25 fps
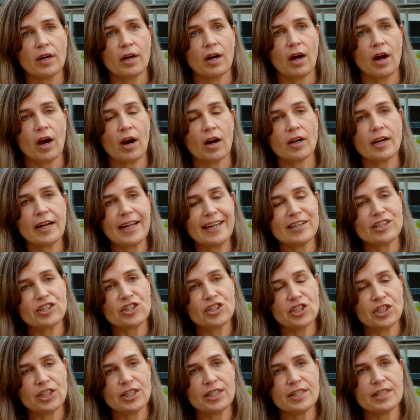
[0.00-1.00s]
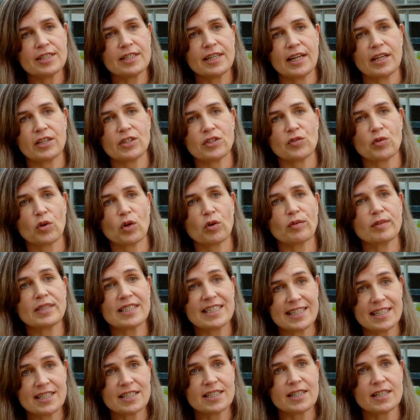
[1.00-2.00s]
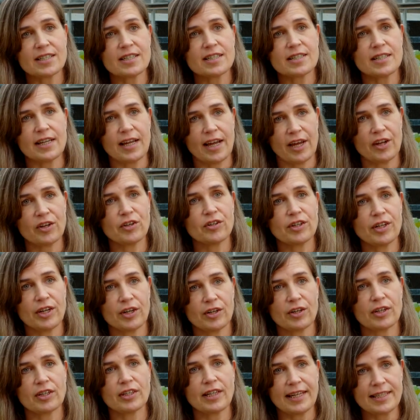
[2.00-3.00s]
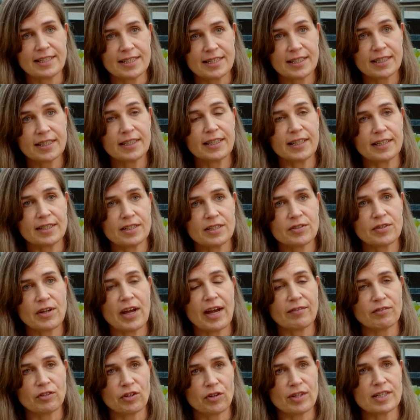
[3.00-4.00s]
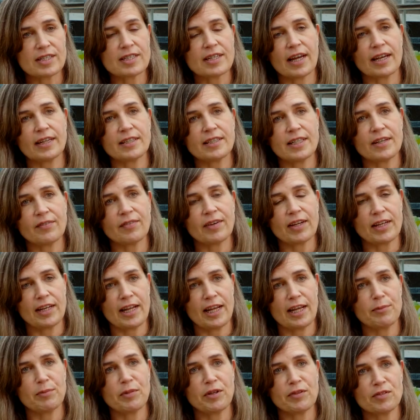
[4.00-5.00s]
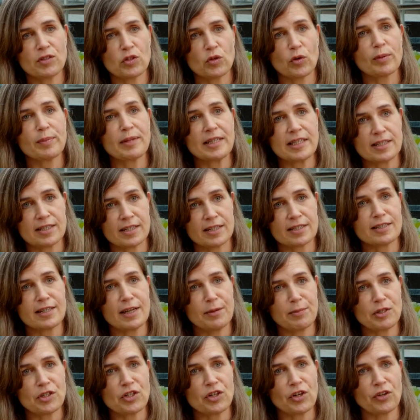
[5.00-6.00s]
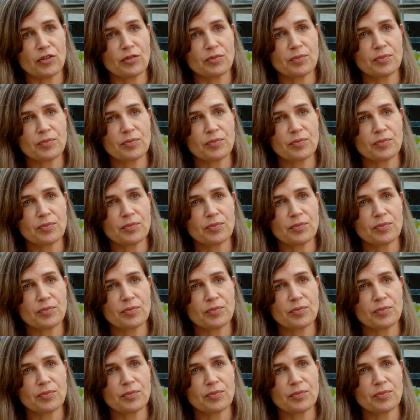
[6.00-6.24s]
RHG stands for resistance to heterodieroglycines, after the scientific name of soybean cyst nematode.